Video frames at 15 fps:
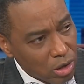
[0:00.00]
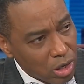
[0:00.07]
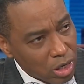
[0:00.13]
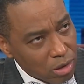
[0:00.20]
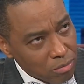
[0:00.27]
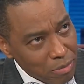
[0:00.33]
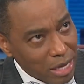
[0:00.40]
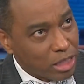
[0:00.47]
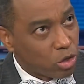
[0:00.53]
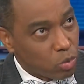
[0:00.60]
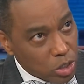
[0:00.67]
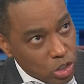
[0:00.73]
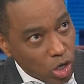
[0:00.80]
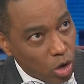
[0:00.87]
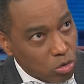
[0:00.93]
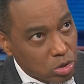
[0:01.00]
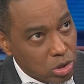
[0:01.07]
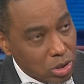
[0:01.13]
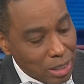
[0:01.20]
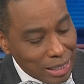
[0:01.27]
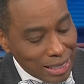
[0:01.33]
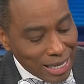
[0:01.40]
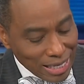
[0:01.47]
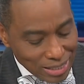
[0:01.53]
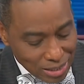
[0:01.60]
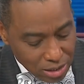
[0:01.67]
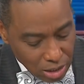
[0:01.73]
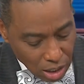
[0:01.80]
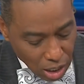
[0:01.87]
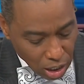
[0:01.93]
to make the results
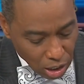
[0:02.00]
less